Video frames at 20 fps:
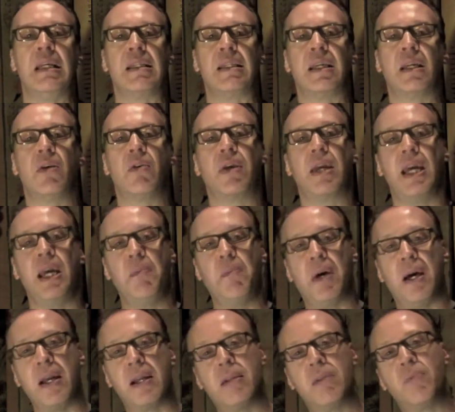said, okay,
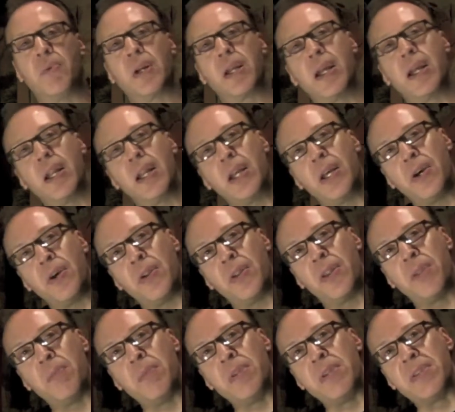Michael, we're going to go
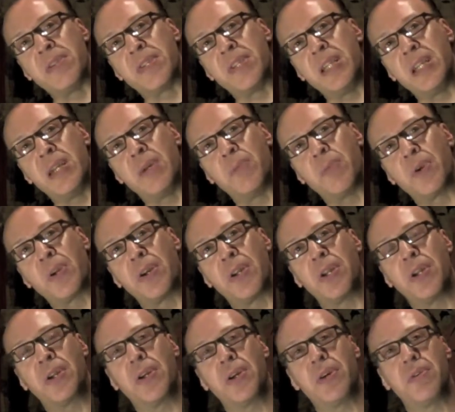to the museum. We're
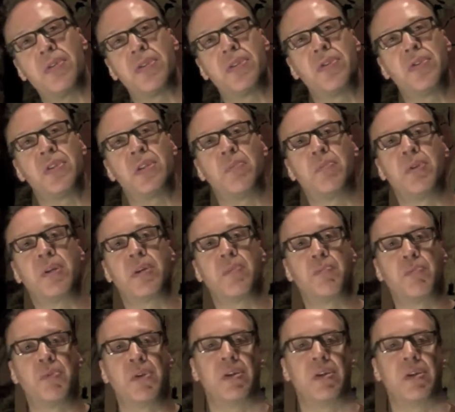going to go to the Br-